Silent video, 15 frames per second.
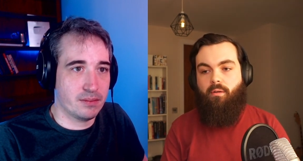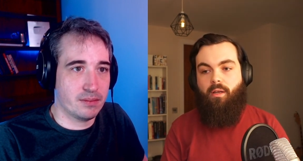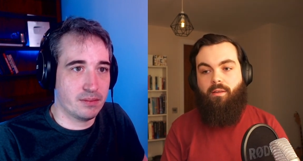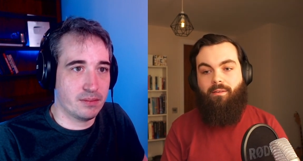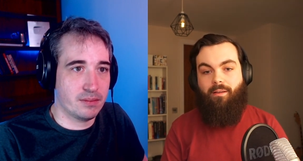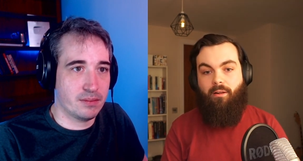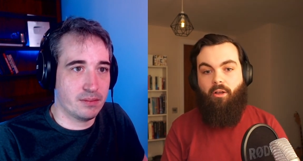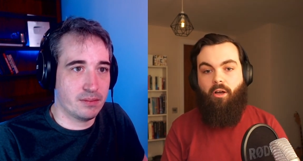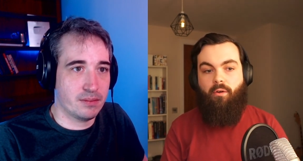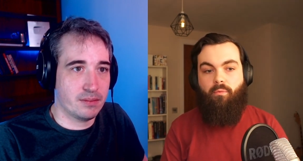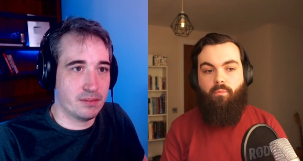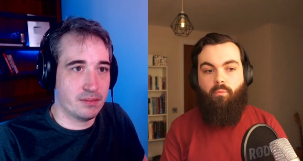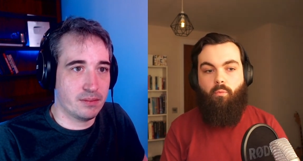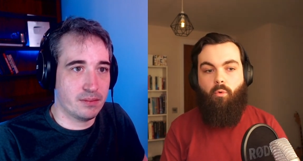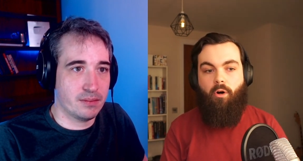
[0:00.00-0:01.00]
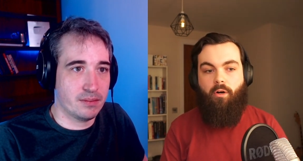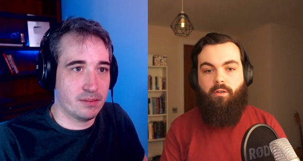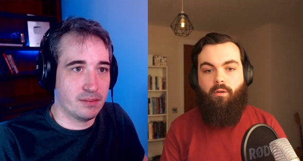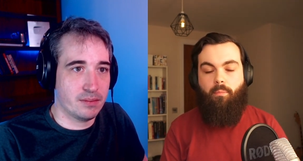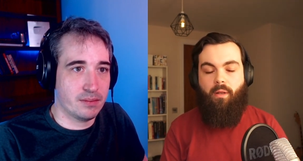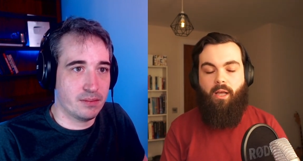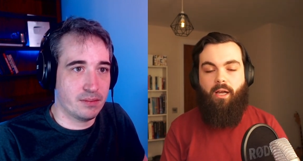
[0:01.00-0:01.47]
Speaker 1: it's a lot of
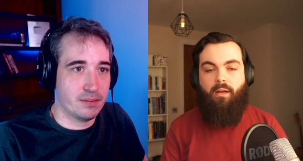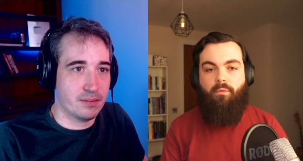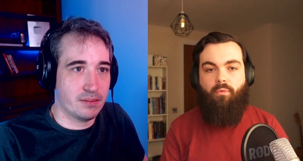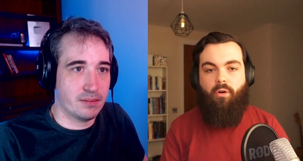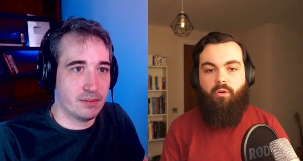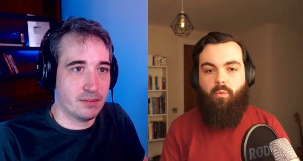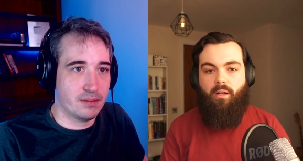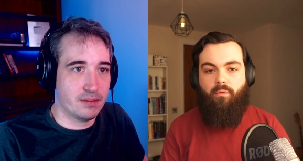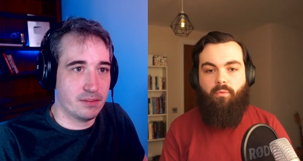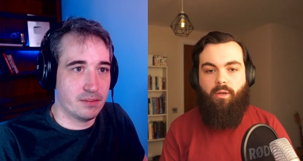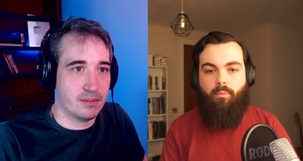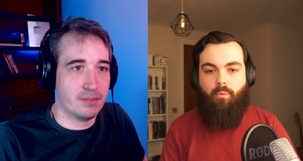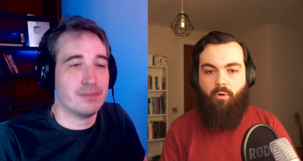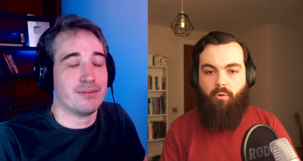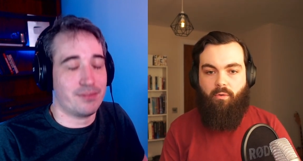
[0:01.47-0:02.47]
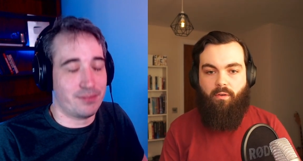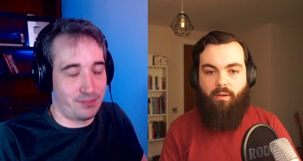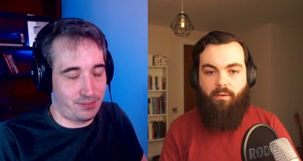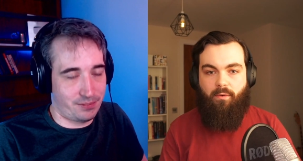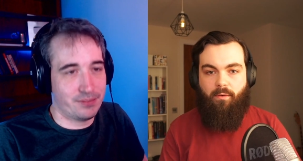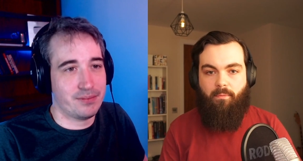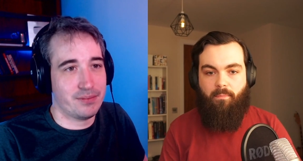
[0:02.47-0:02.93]
work to plan for a 12 week
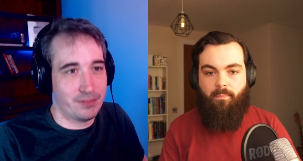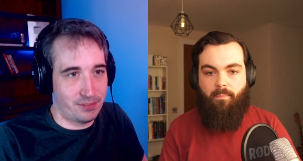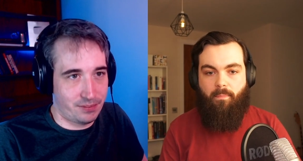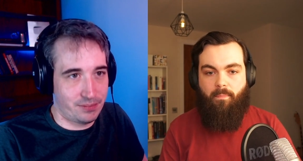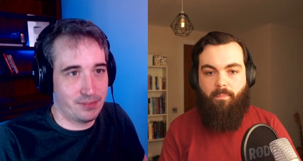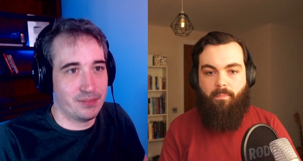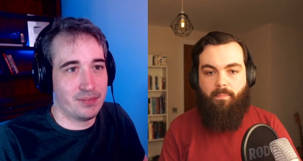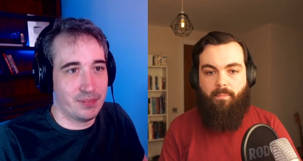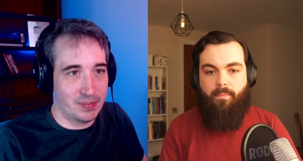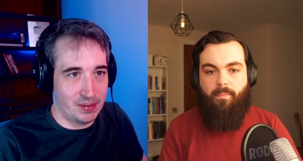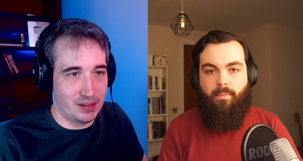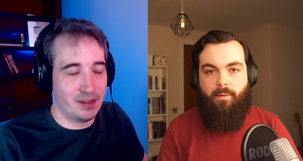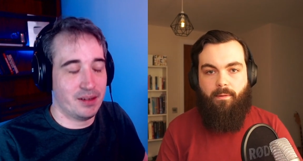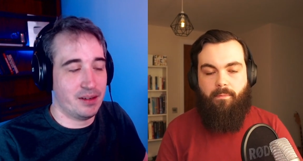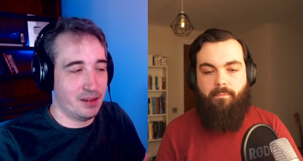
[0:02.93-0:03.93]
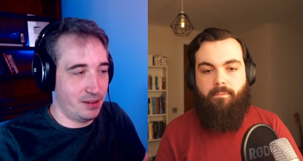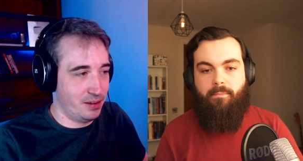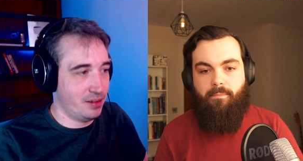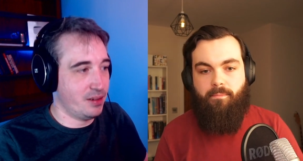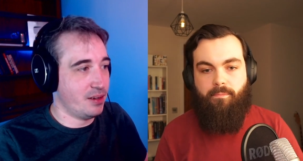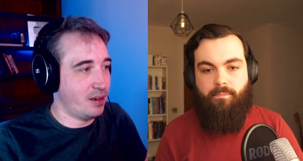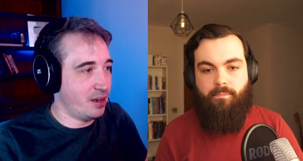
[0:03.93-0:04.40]
process.
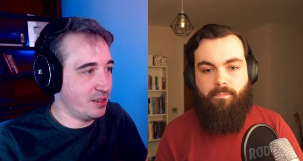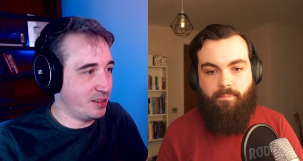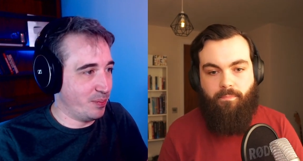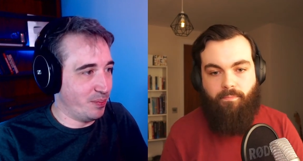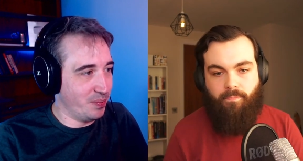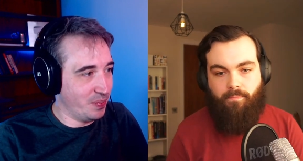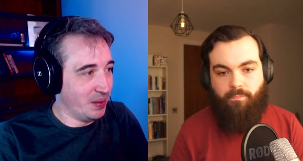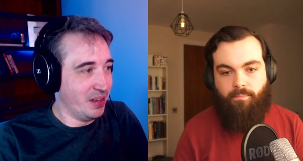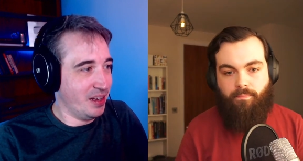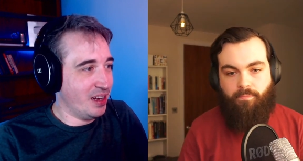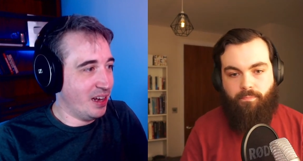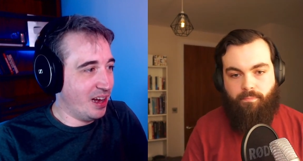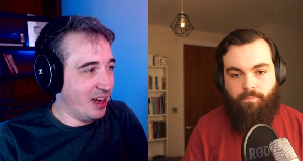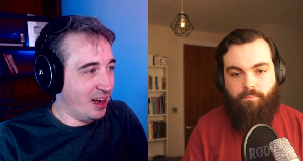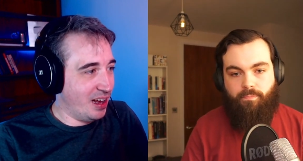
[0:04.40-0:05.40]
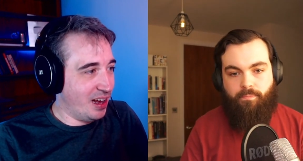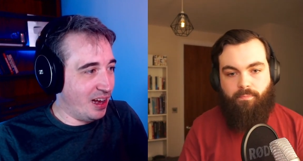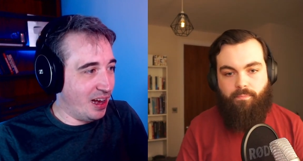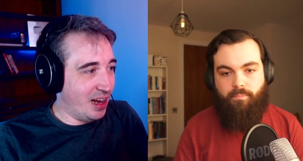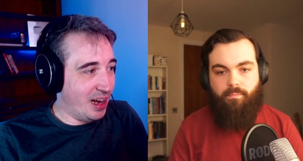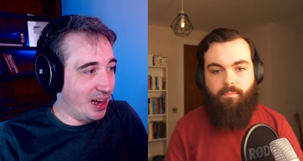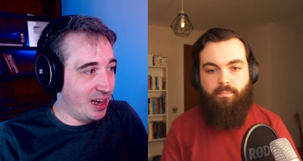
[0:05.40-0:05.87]
Awesome.
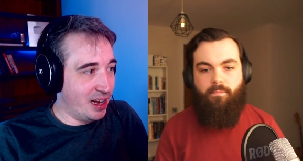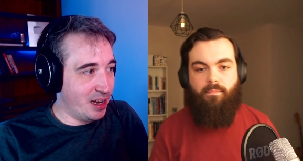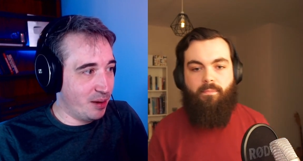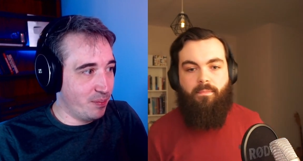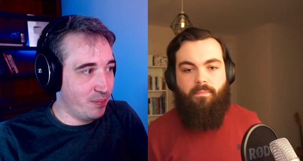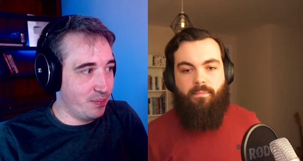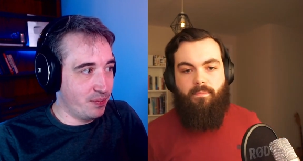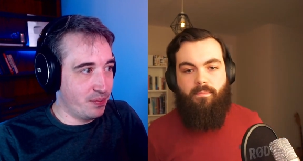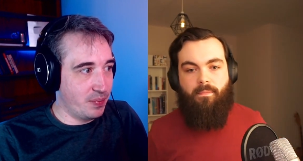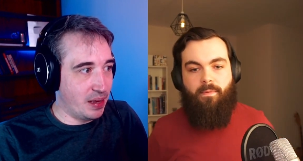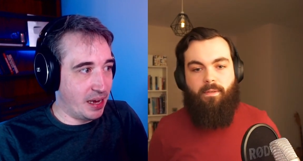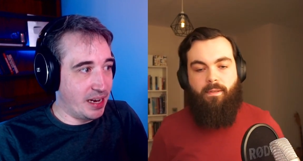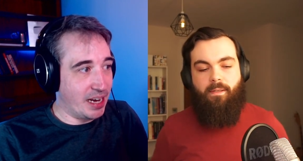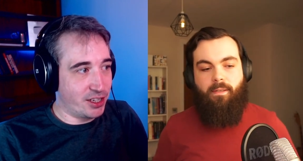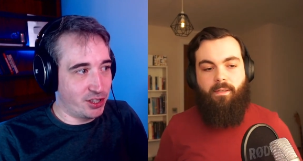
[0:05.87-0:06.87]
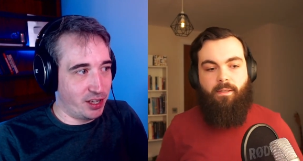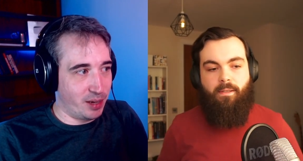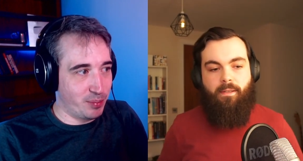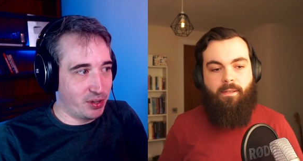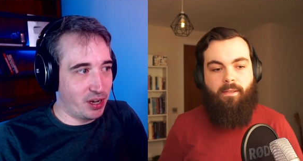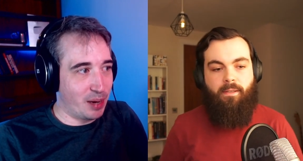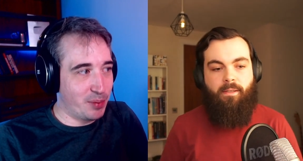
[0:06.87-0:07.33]
Speaker 2: Um, and actually,
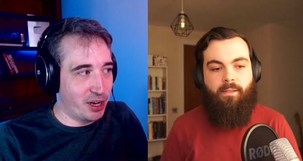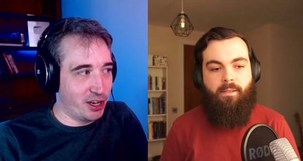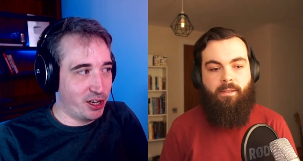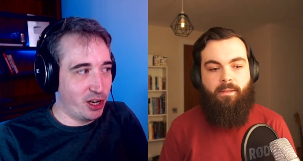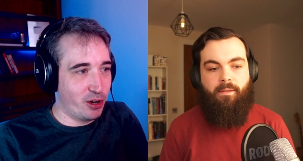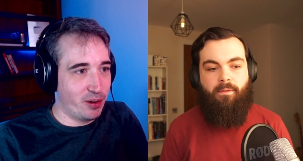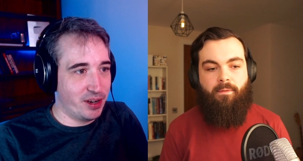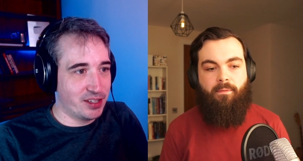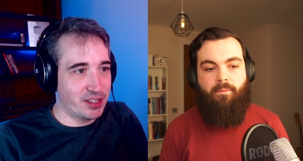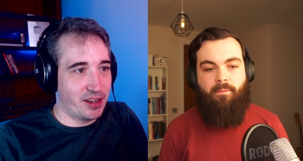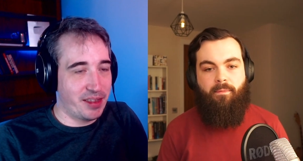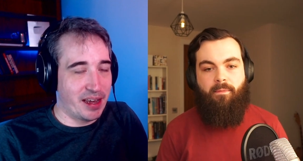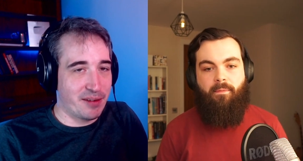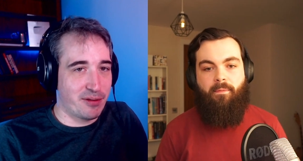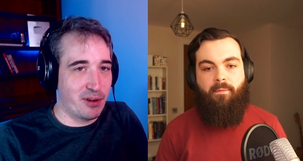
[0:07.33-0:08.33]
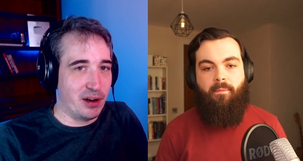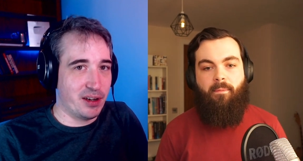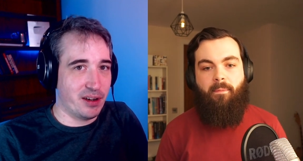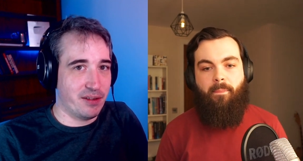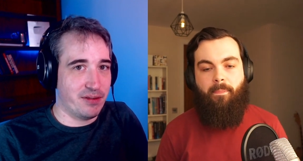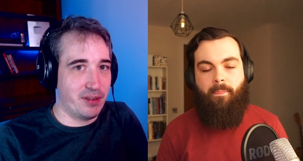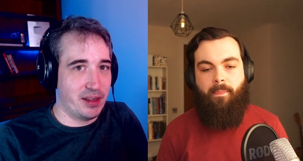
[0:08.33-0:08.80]
I'm, I'm kind of curious on that front
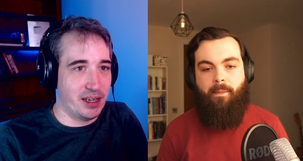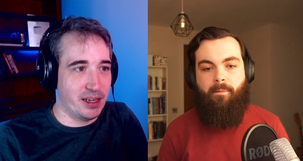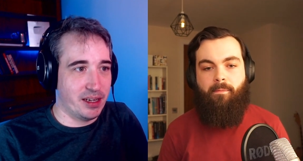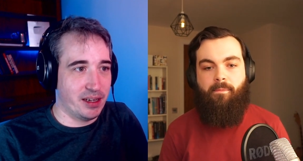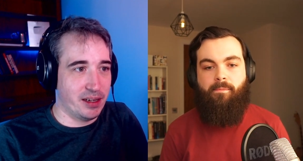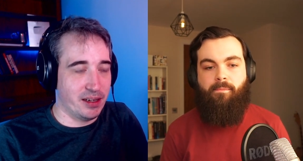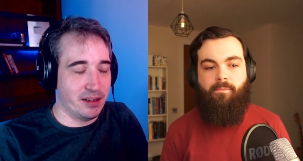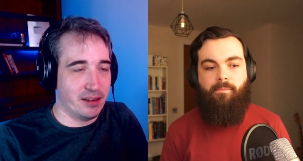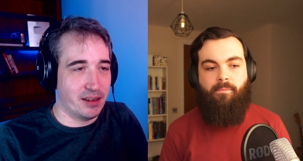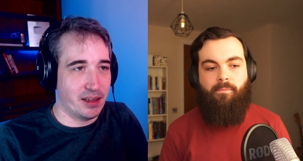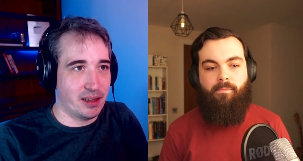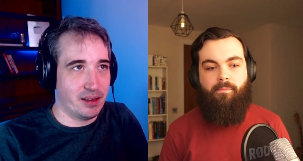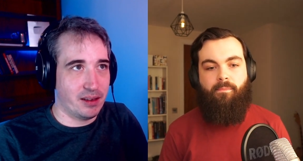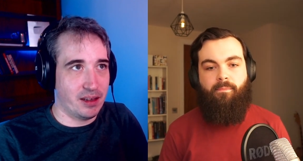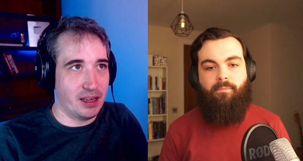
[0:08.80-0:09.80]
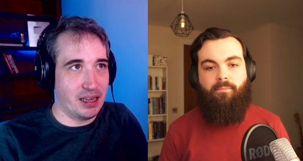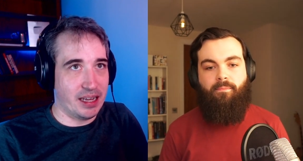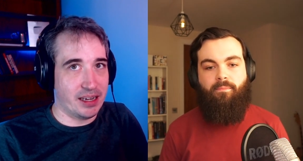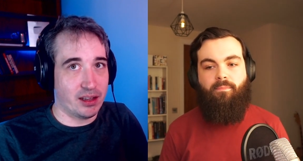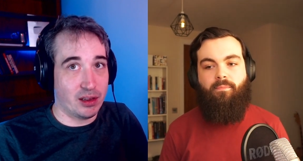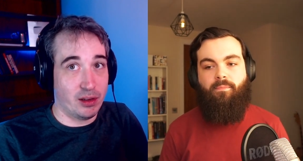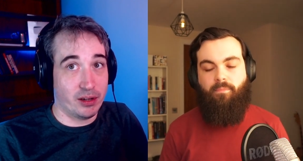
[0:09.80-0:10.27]
of the
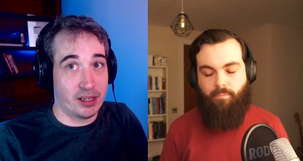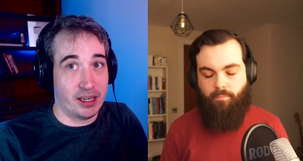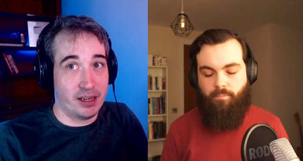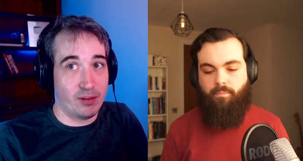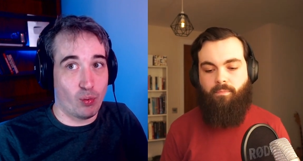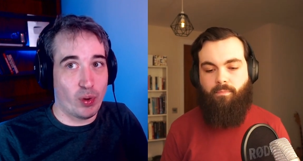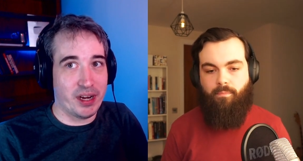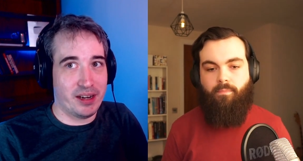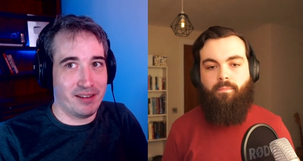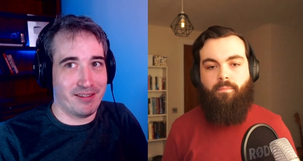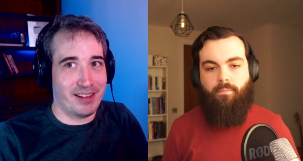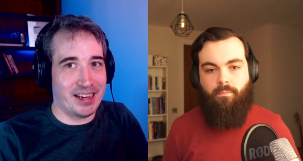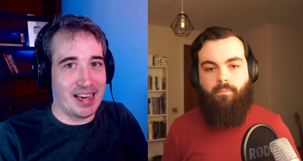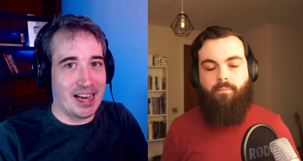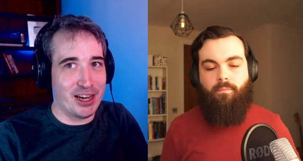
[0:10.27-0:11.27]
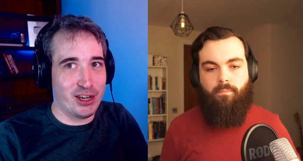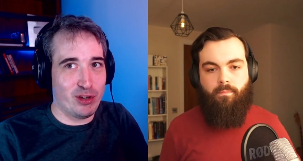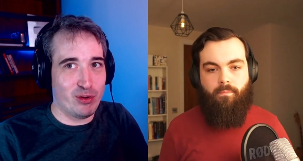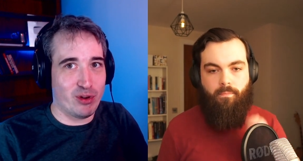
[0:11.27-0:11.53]
like looking when like how do you